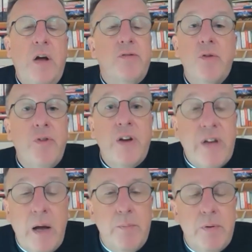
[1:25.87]
so, for
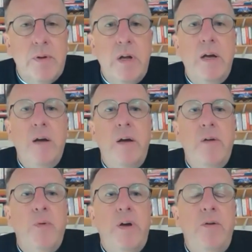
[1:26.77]
example,
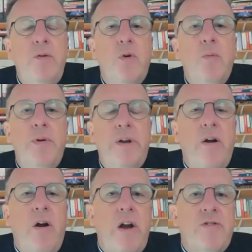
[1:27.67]
if we don't put in
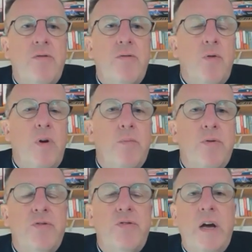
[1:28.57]
our electoral roll
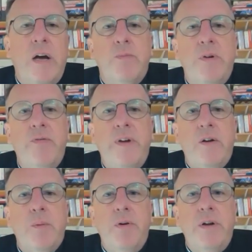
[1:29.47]
numbers and we
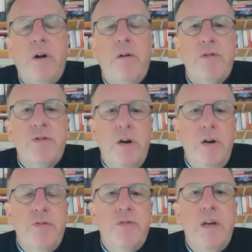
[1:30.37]
fail to put in our
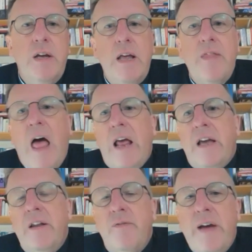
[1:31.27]
returns, that
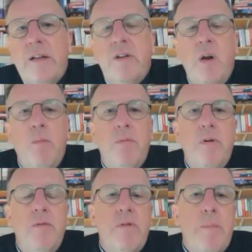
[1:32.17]
can affect the
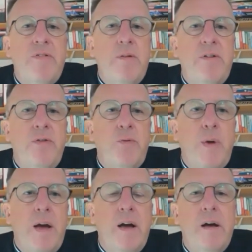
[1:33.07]
number of representatives
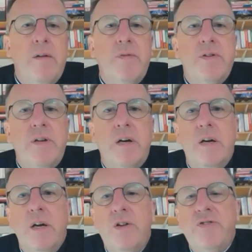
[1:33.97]
we have at
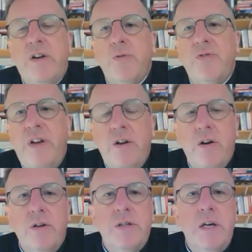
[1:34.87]
General
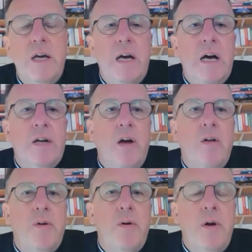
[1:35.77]
Synod and
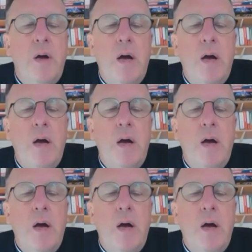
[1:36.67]
other